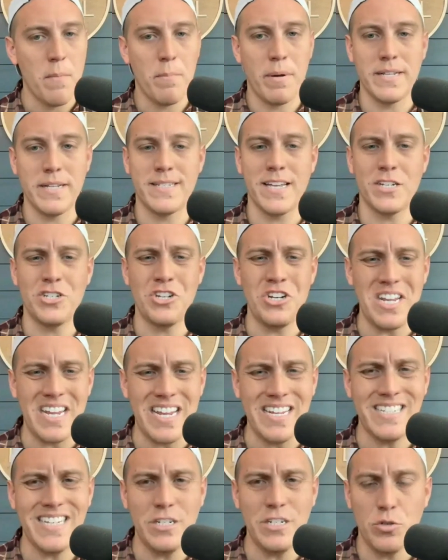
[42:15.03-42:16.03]
But it's such an
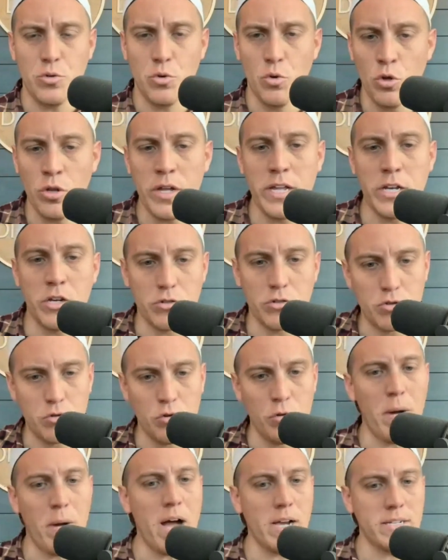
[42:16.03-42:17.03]
easy tool in your
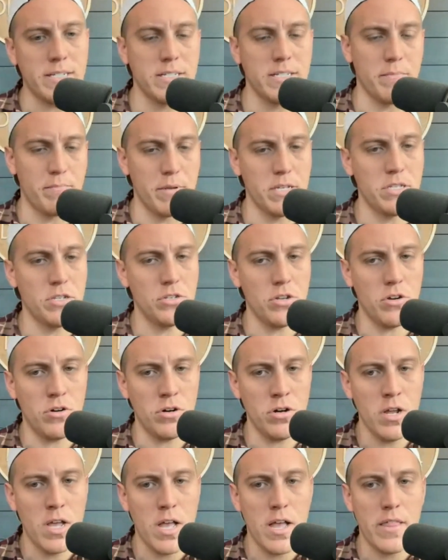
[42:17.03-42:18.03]
toolbox as a business
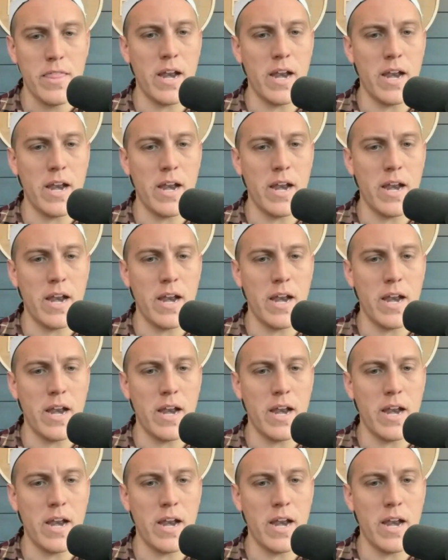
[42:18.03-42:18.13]
owner